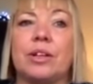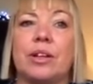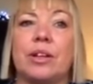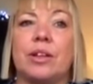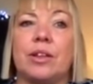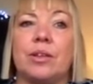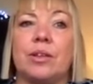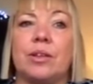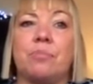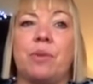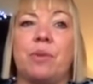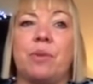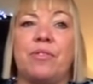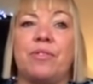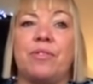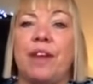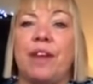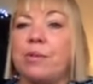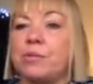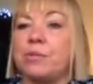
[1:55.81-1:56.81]
my
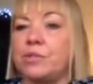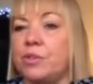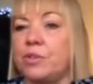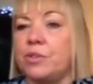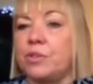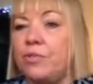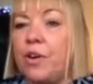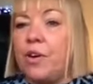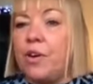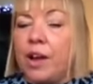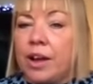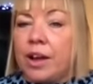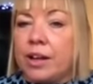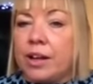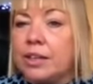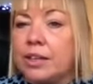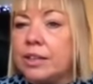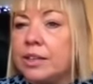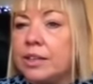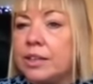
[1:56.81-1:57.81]
flat was on fire.
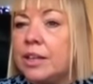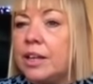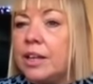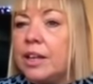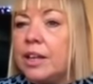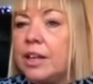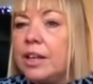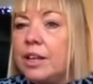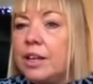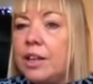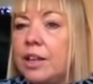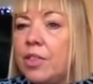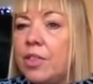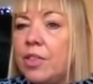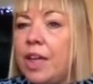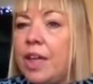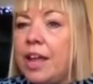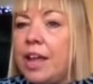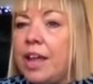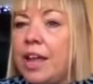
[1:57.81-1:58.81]

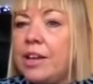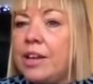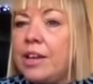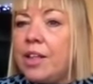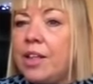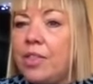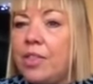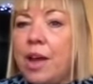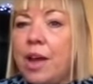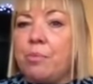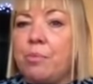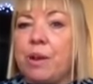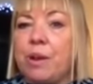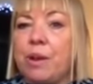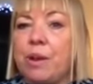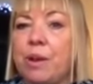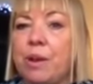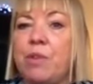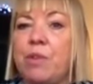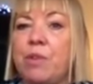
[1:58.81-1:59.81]
Then there'll be
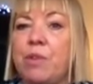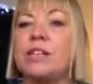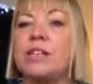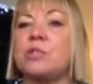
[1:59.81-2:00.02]
rational